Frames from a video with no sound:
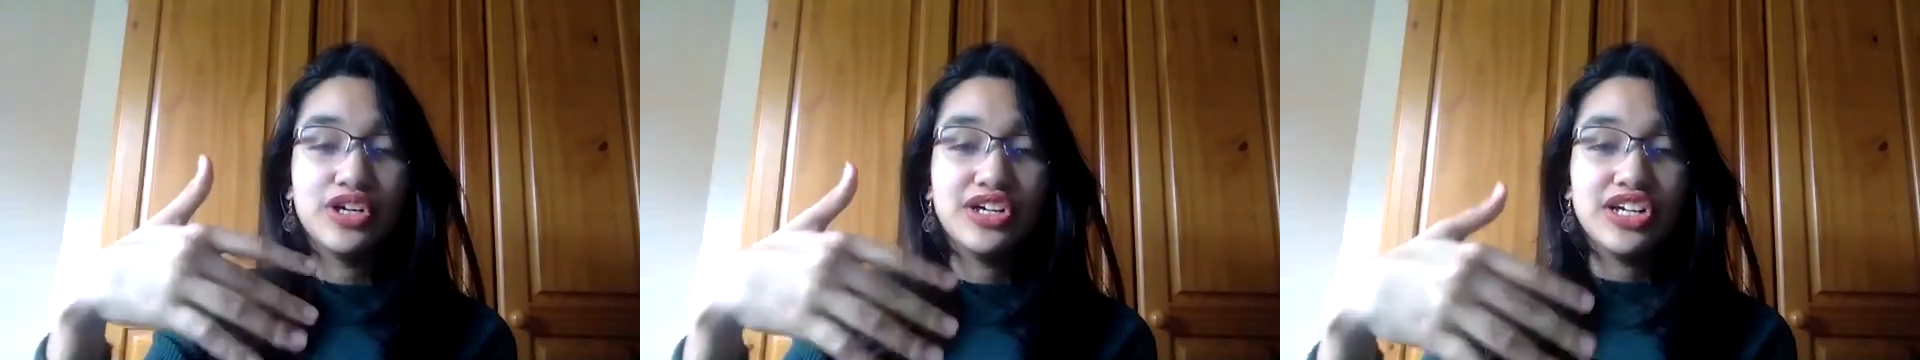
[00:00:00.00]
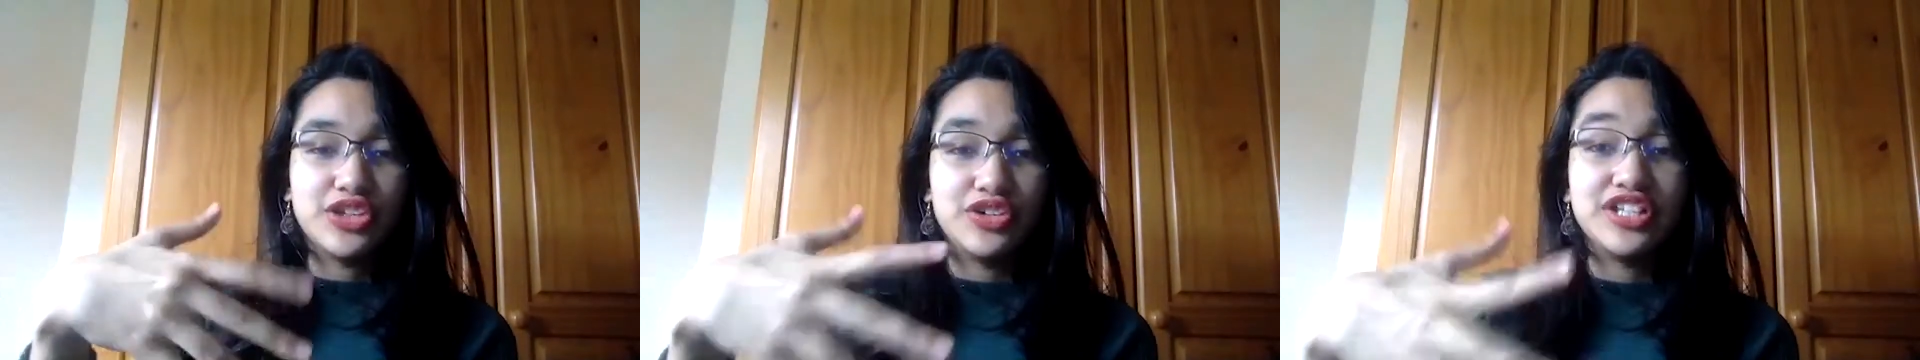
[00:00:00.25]

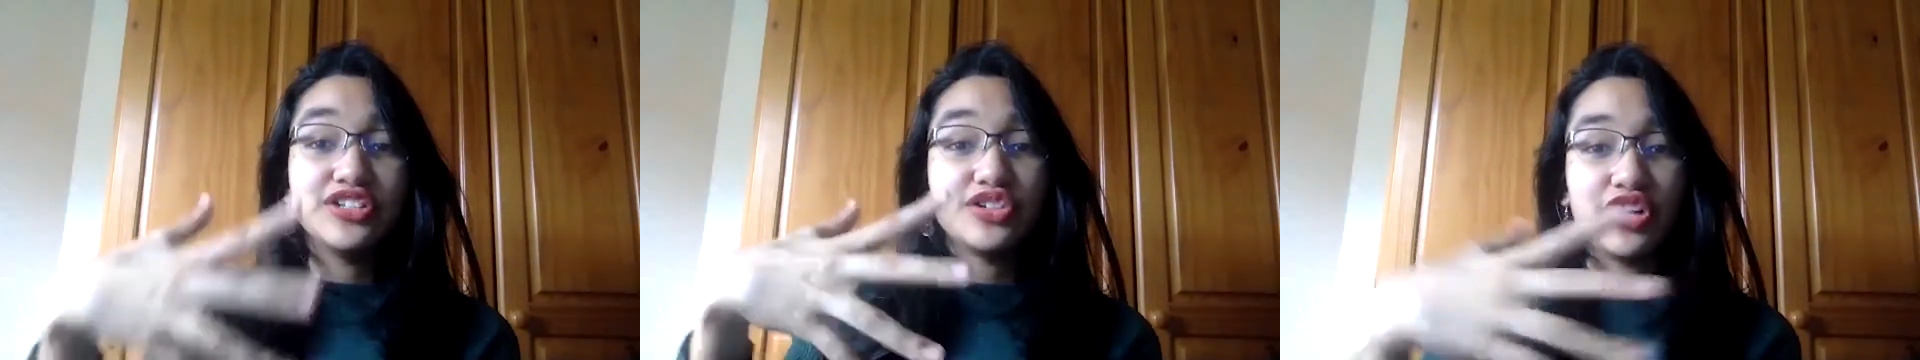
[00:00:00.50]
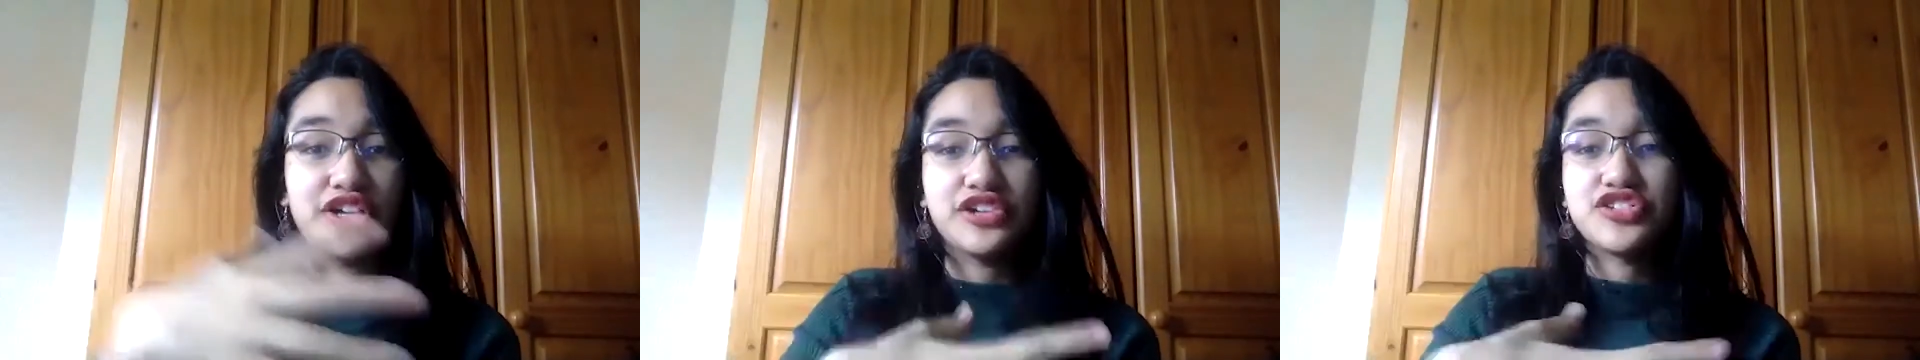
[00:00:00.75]
you need to
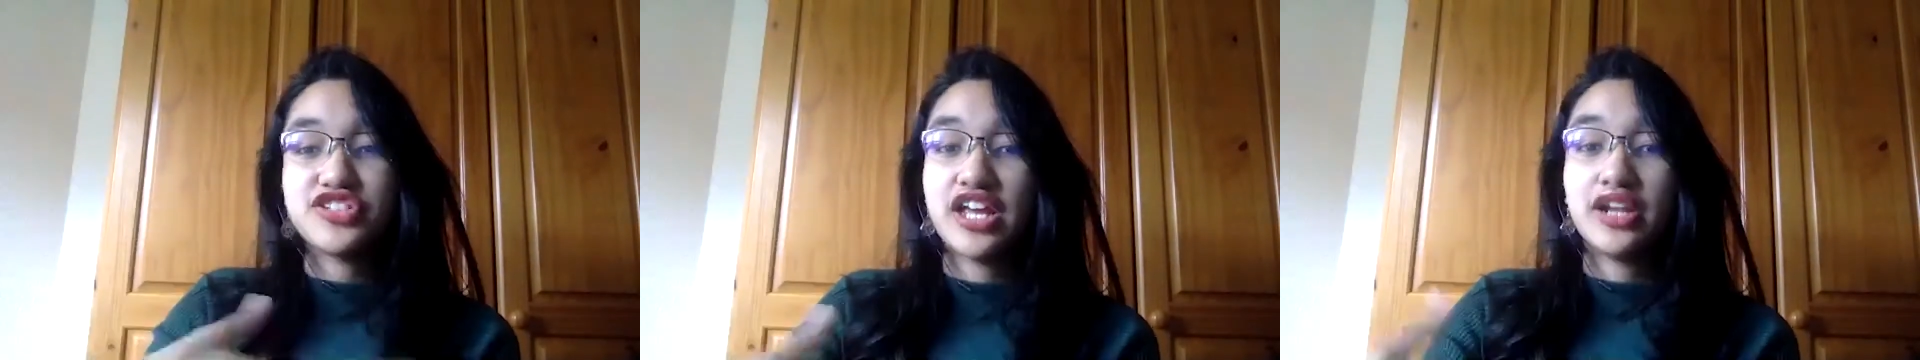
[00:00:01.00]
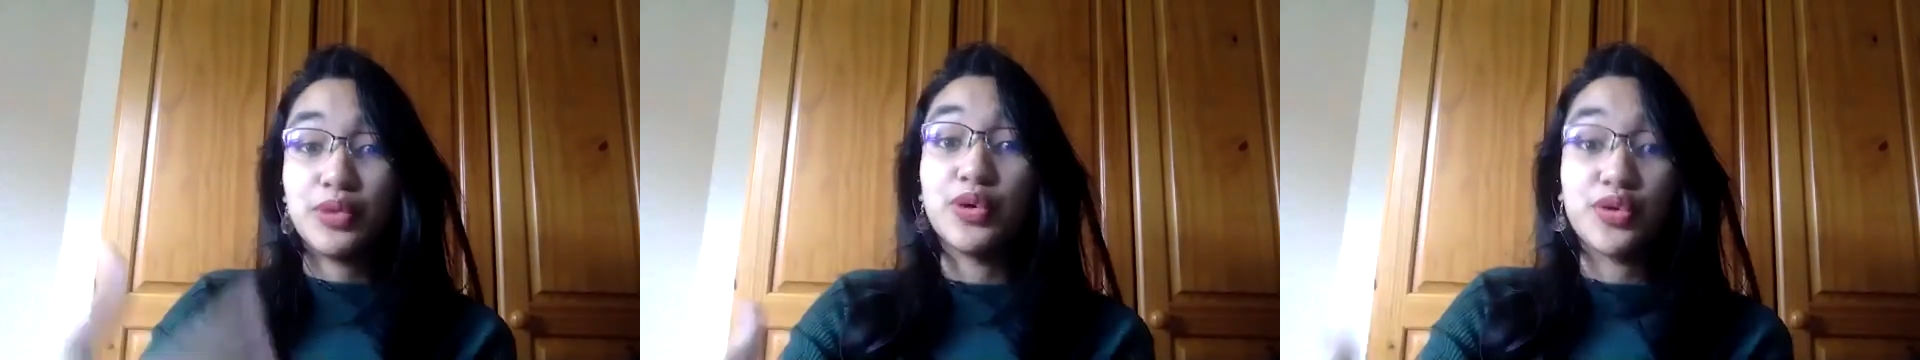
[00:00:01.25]
understand
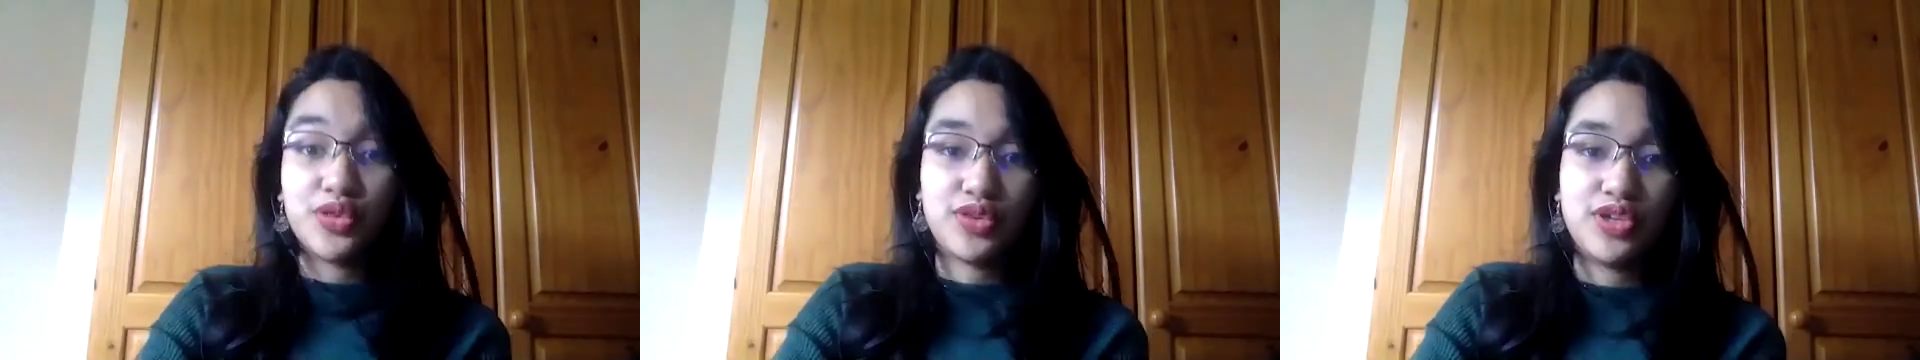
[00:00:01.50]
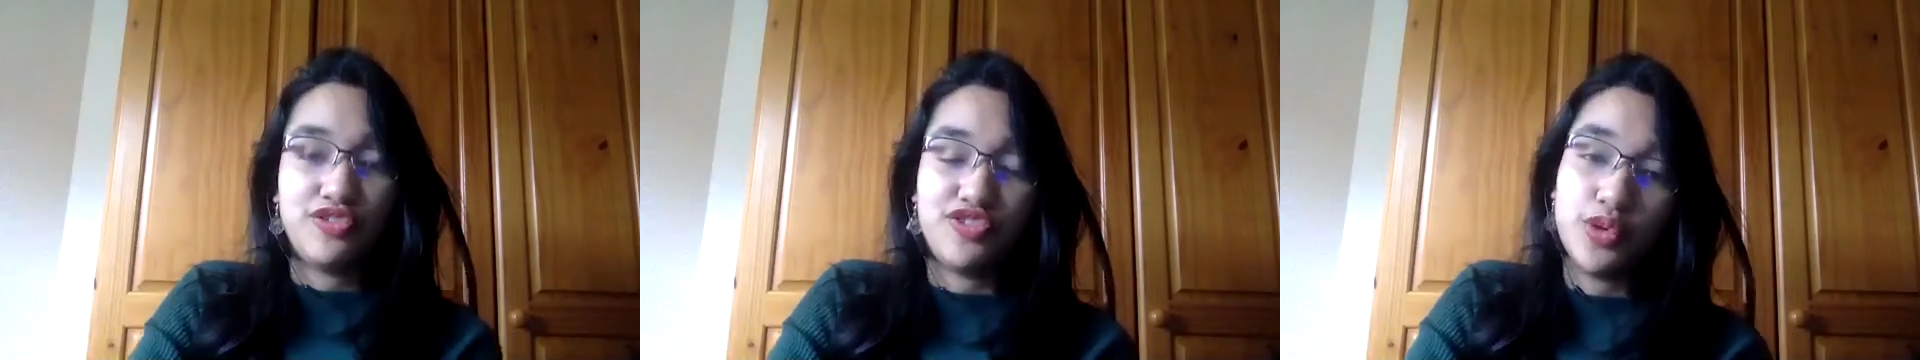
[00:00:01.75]
both
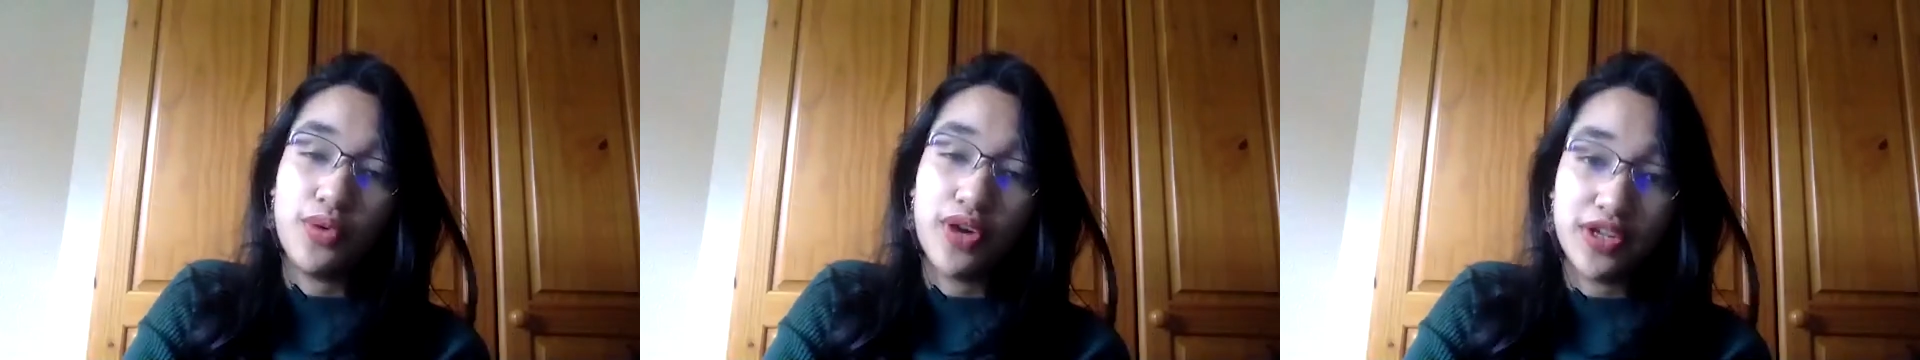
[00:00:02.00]
if you want